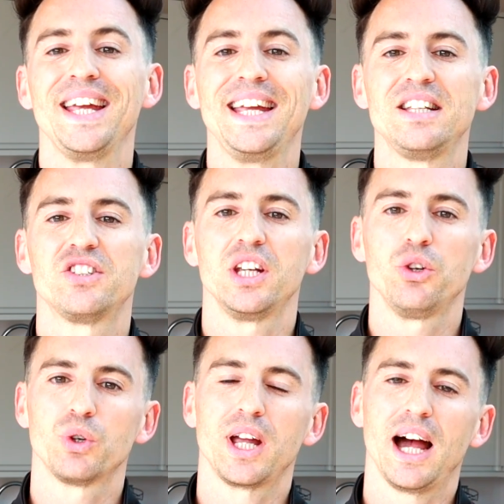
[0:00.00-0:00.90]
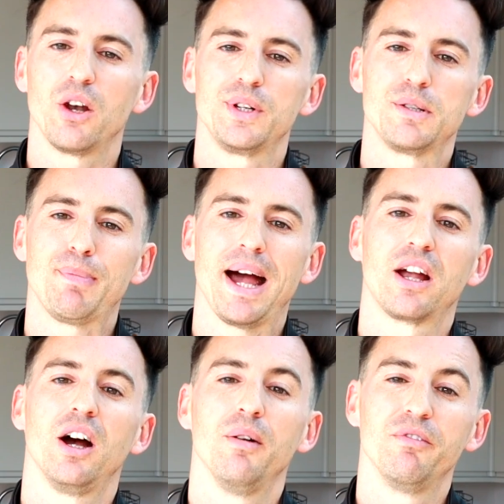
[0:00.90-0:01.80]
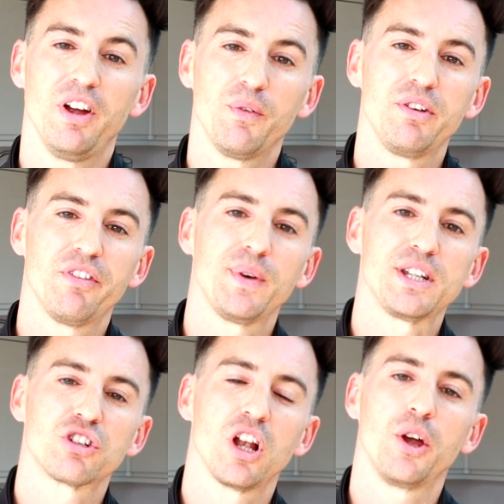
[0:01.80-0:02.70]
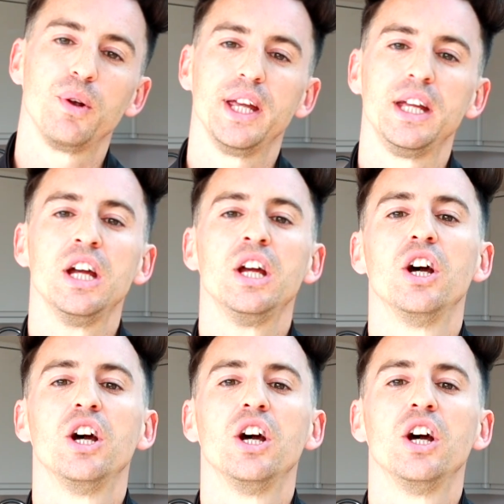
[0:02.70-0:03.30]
eating your calories back up very, very slowly